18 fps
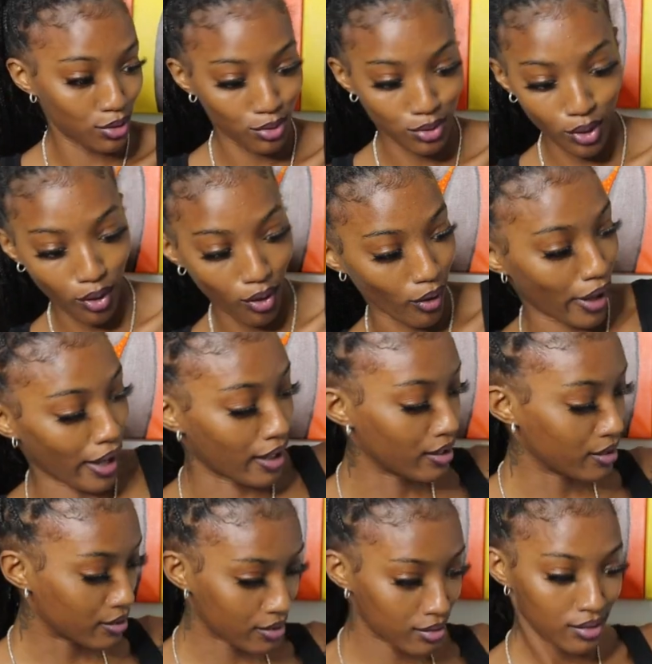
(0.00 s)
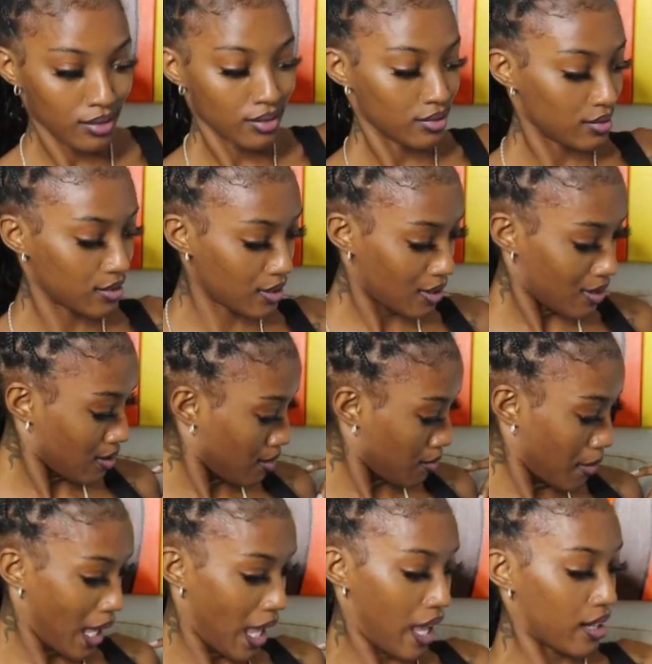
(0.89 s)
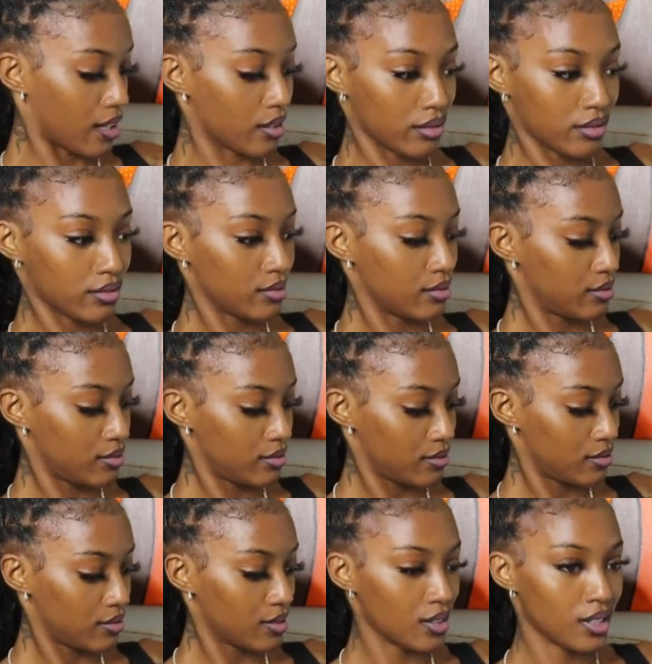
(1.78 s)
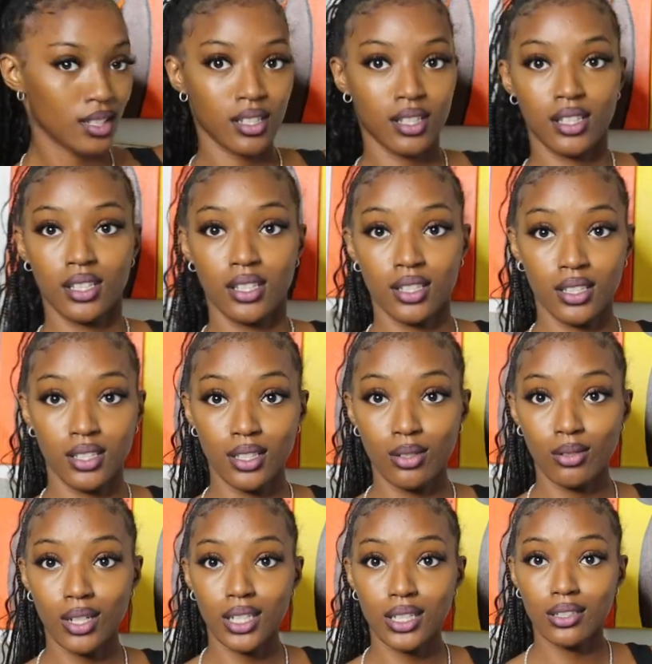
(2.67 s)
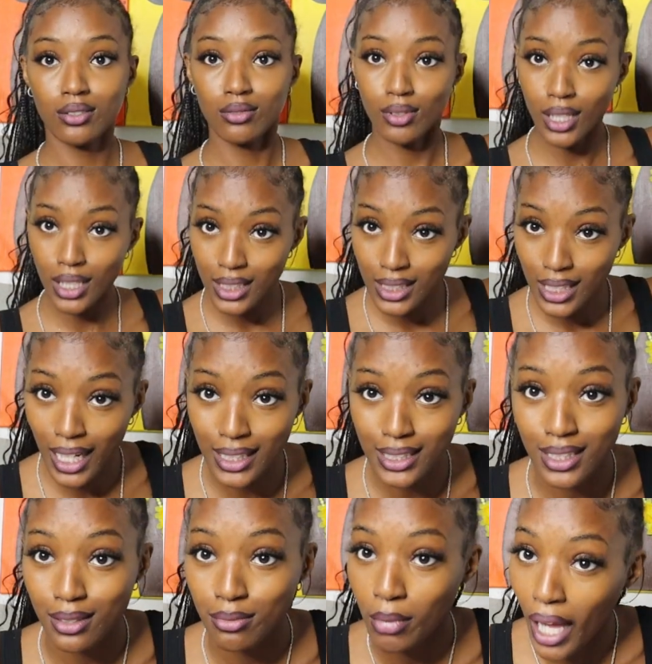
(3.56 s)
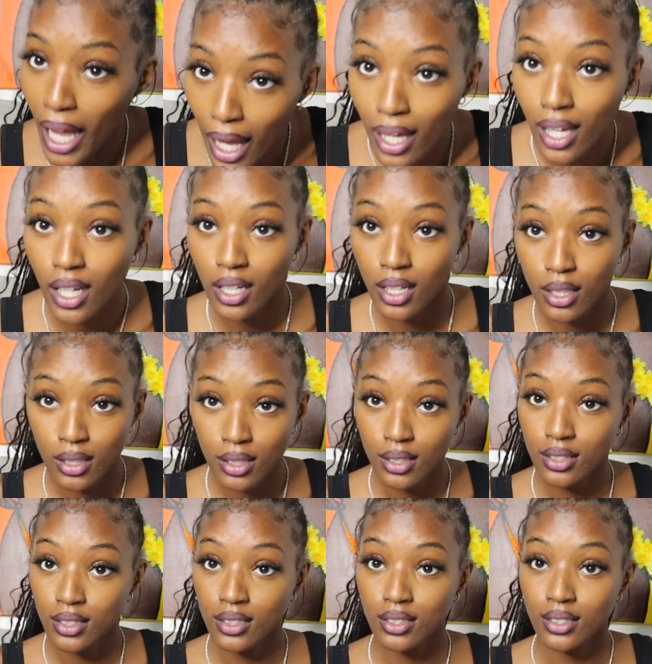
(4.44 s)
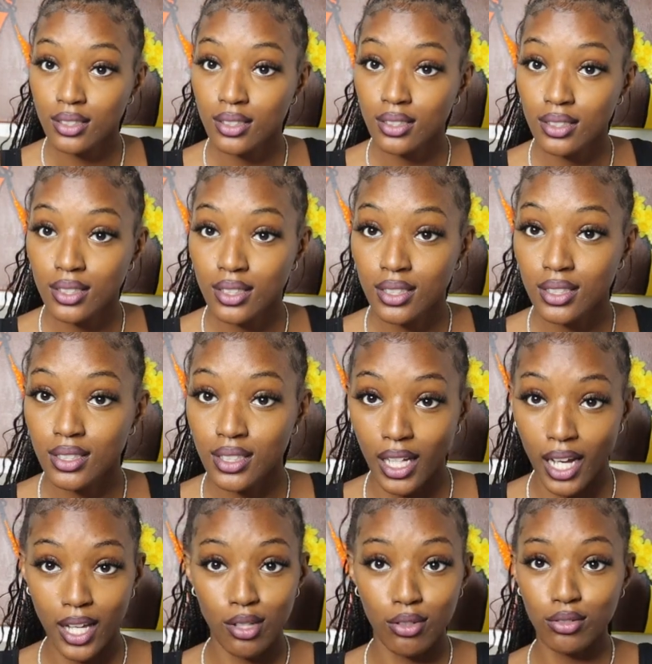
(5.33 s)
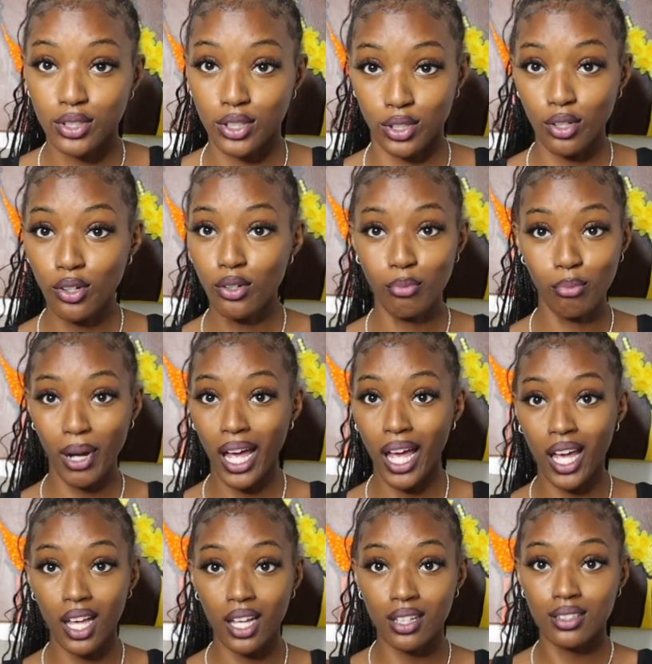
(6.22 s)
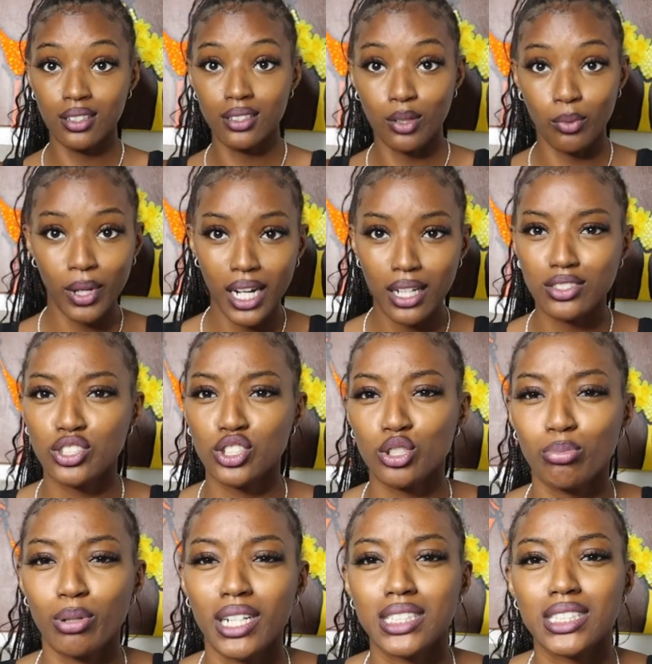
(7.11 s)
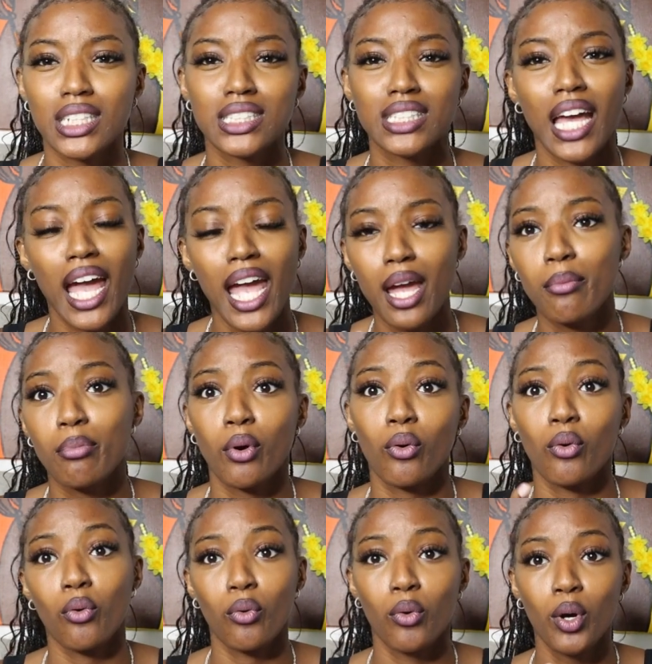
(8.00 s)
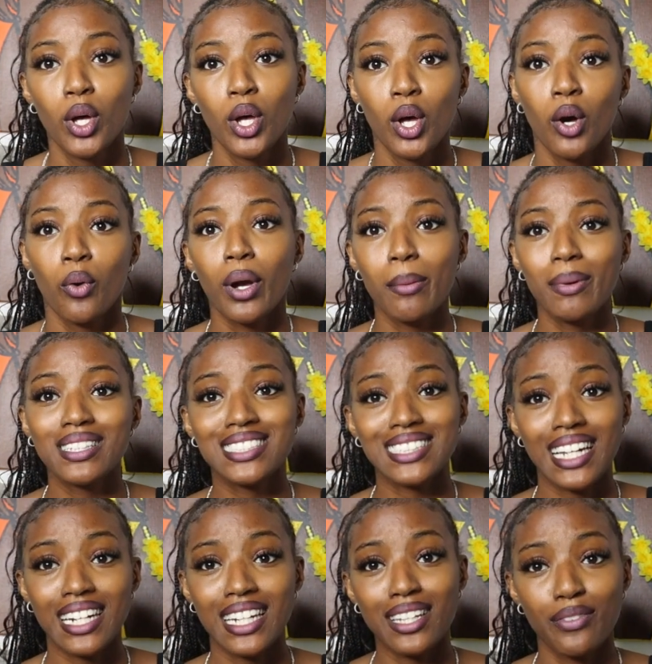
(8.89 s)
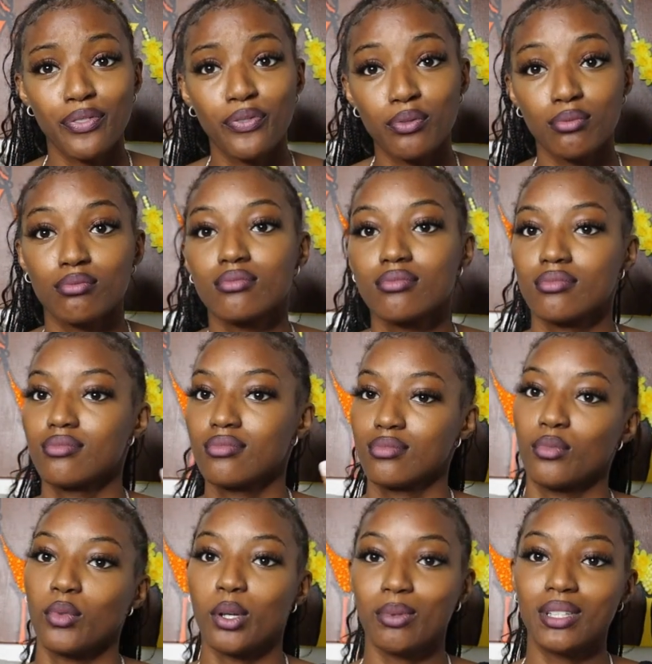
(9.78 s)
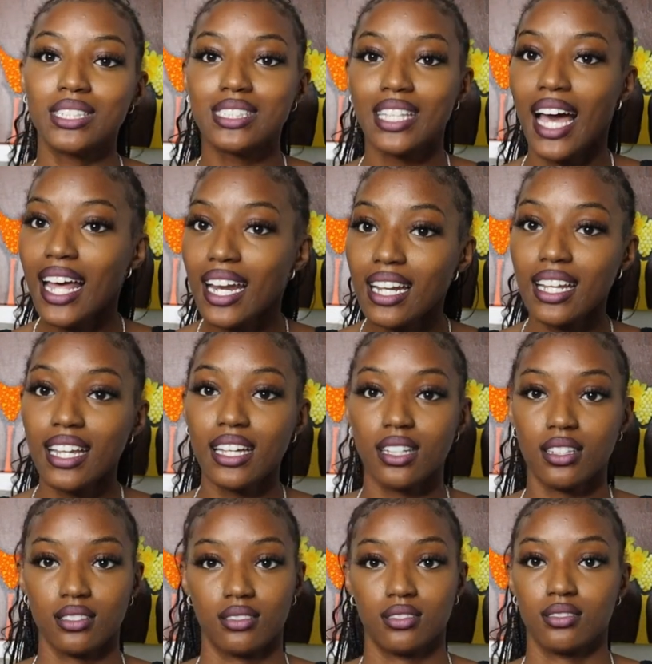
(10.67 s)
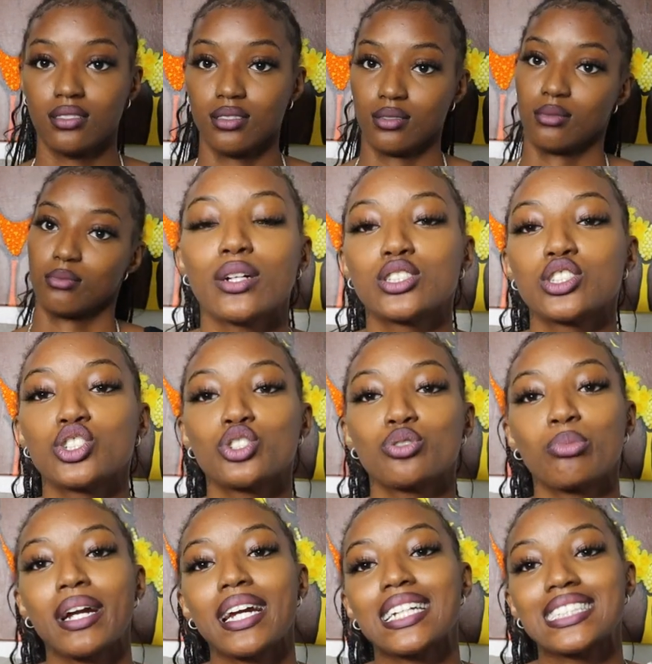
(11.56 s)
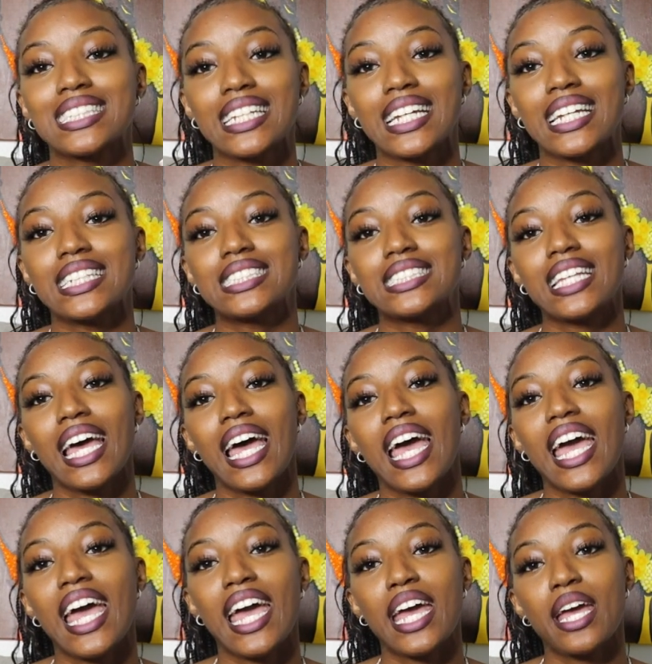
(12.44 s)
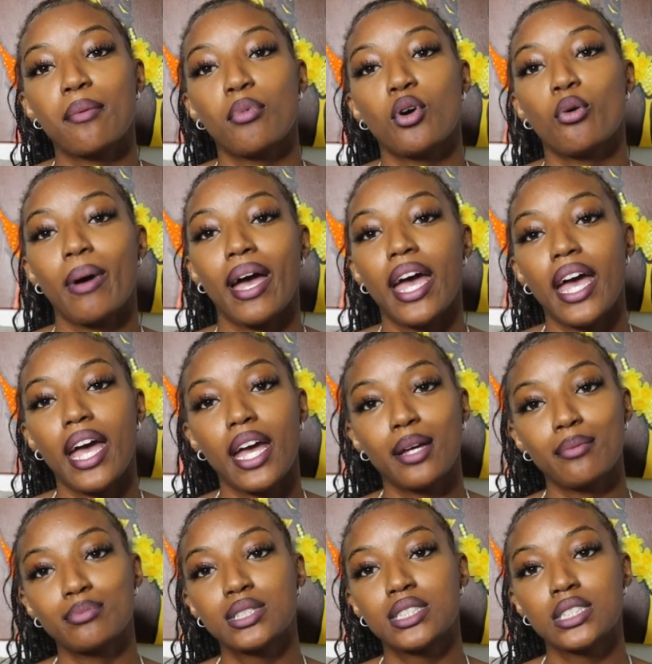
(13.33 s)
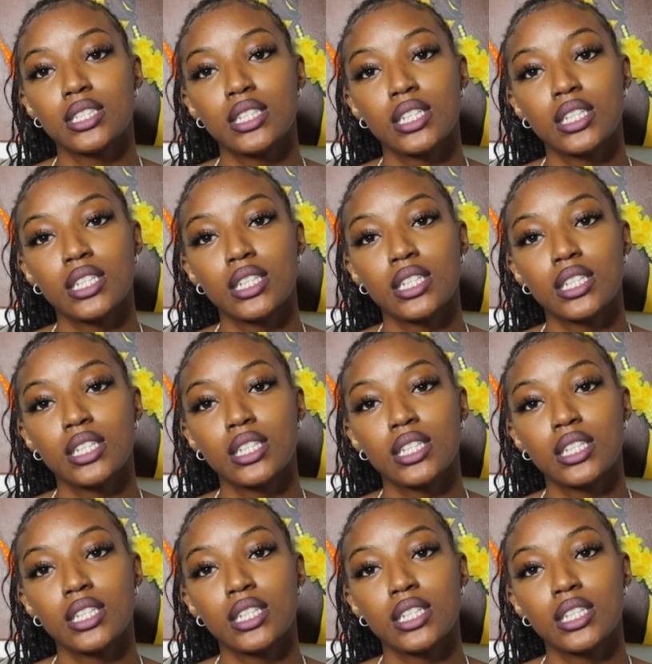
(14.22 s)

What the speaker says: doing? You back. You ain't touching me. Yeah, you cute, but what else should you bring to the table? We be settling. What else should you bring to the table, babes?